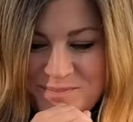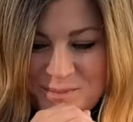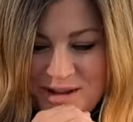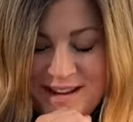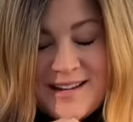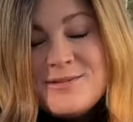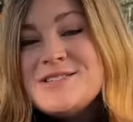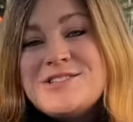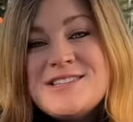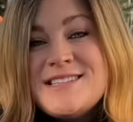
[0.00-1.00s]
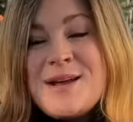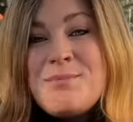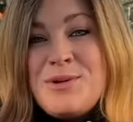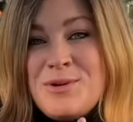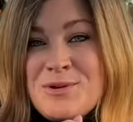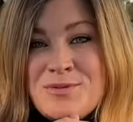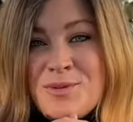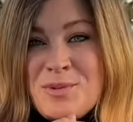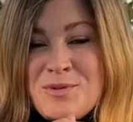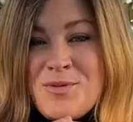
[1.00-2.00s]
but it was just a beautiful
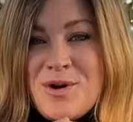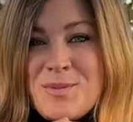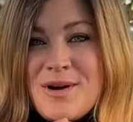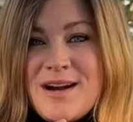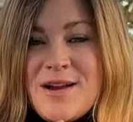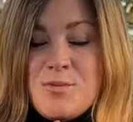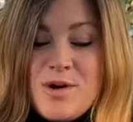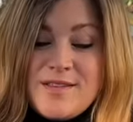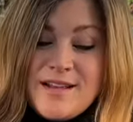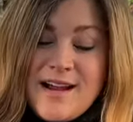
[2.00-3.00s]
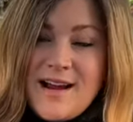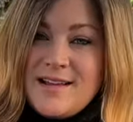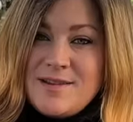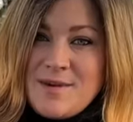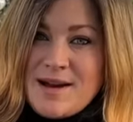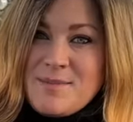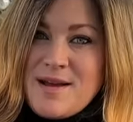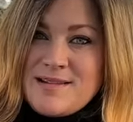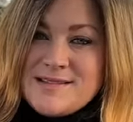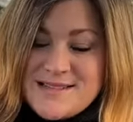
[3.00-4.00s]
performer and one that I highly
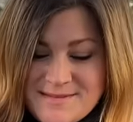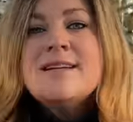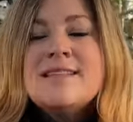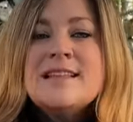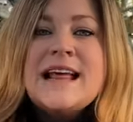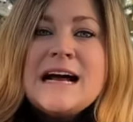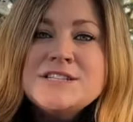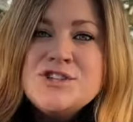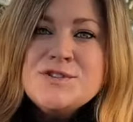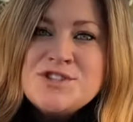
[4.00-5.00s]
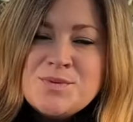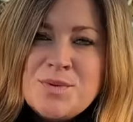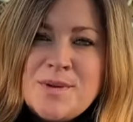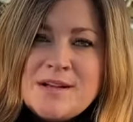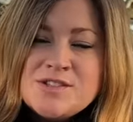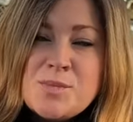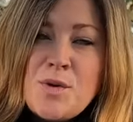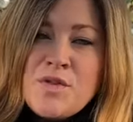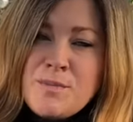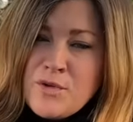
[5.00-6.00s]
recommend. The last two Superbells are
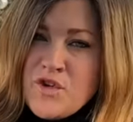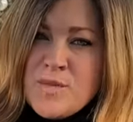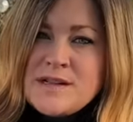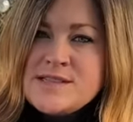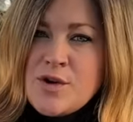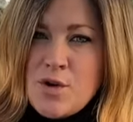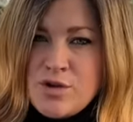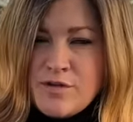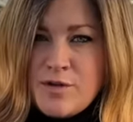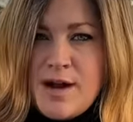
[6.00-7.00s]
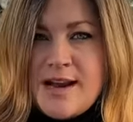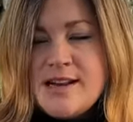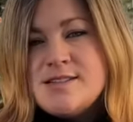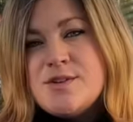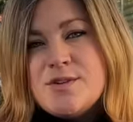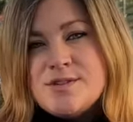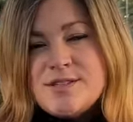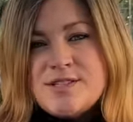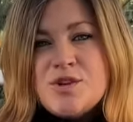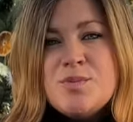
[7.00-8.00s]
both improvements on older varieties. So there's the
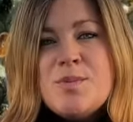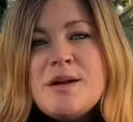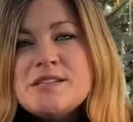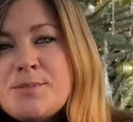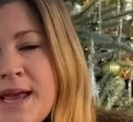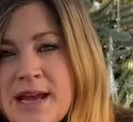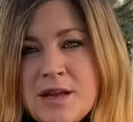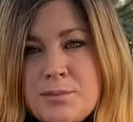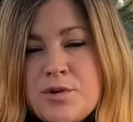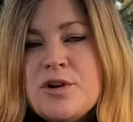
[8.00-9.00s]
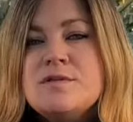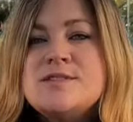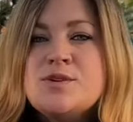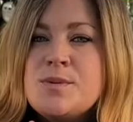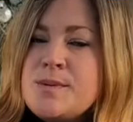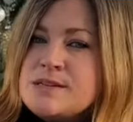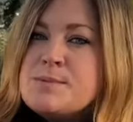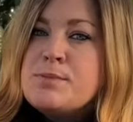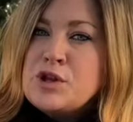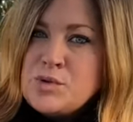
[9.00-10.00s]
Superbells Pink Improved,
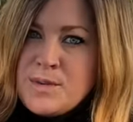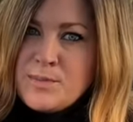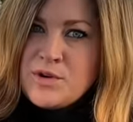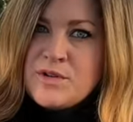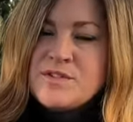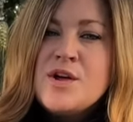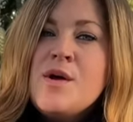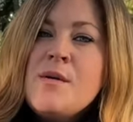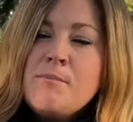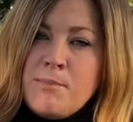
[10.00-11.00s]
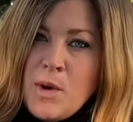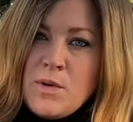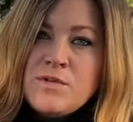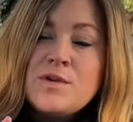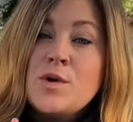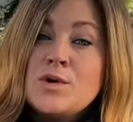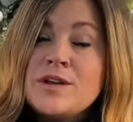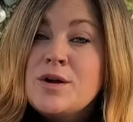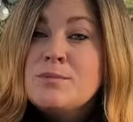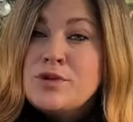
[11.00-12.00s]
Superbells Blue Improved. Both
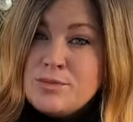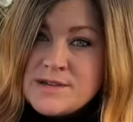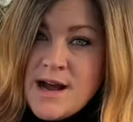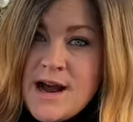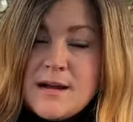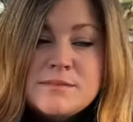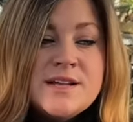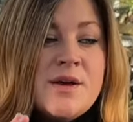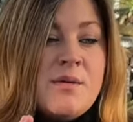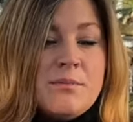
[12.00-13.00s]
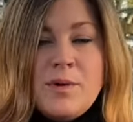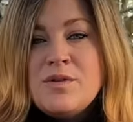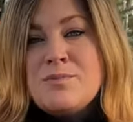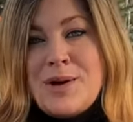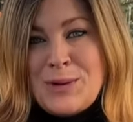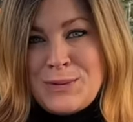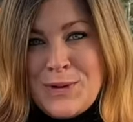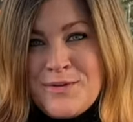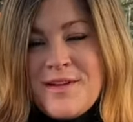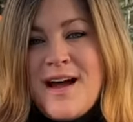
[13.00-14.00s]
earlier bloom times, both better
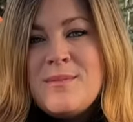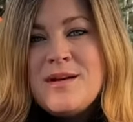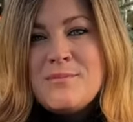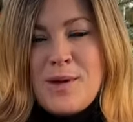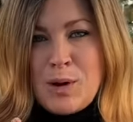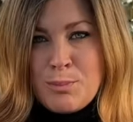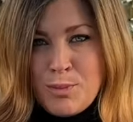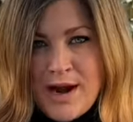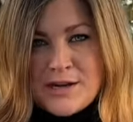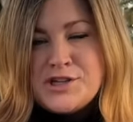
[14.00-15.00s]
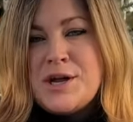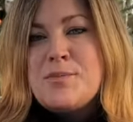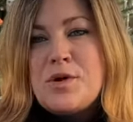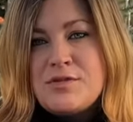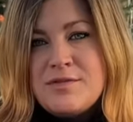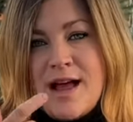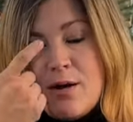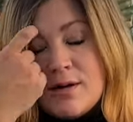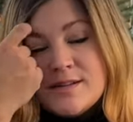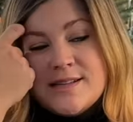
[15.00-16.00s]
growth habit, better branching, more
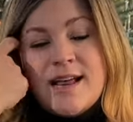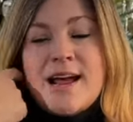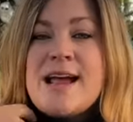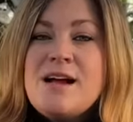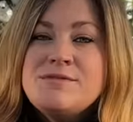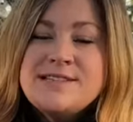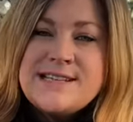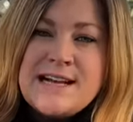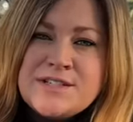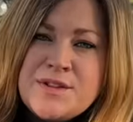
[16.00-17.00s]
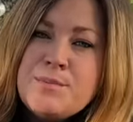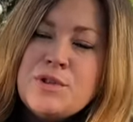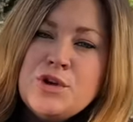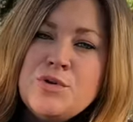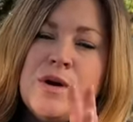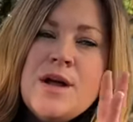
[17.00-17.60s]
flowers. And I have to say, so the blue,